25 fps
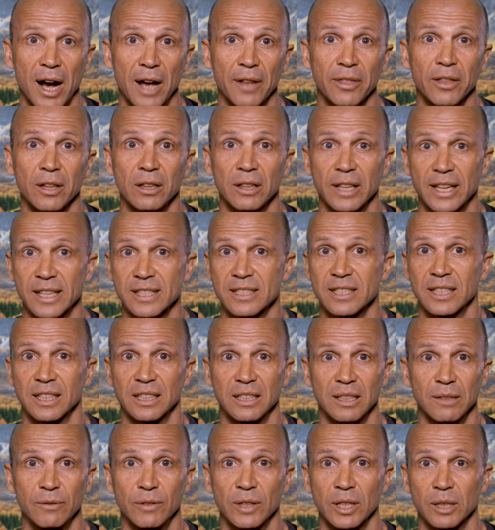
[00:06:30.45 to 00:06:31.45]
other less
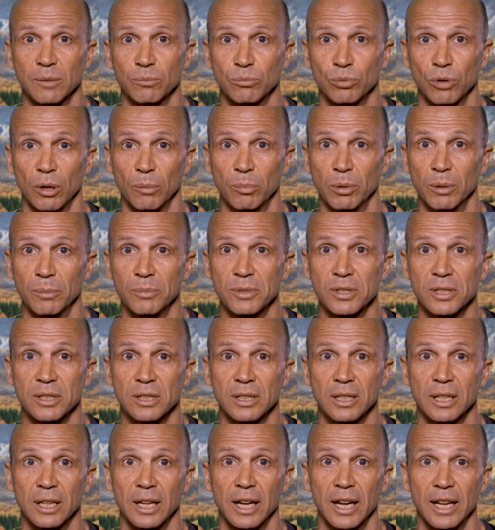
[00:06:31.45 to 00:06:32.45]
significant problems
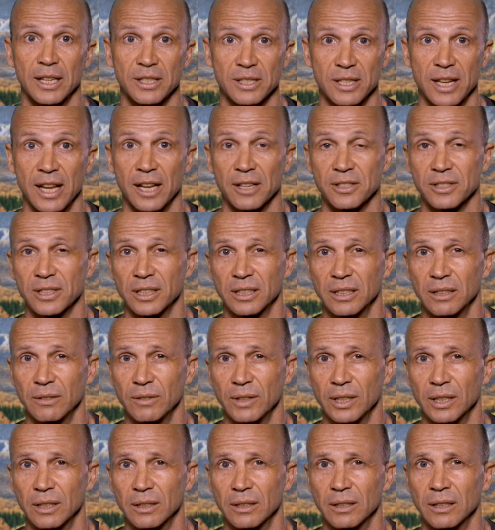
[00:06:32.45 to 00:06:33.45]
as now
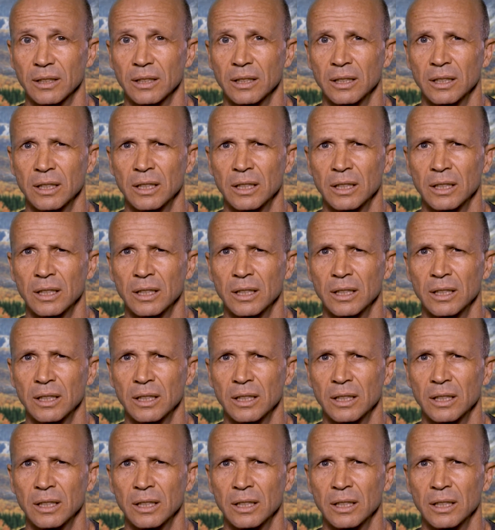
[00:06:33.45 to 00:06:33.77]
significant.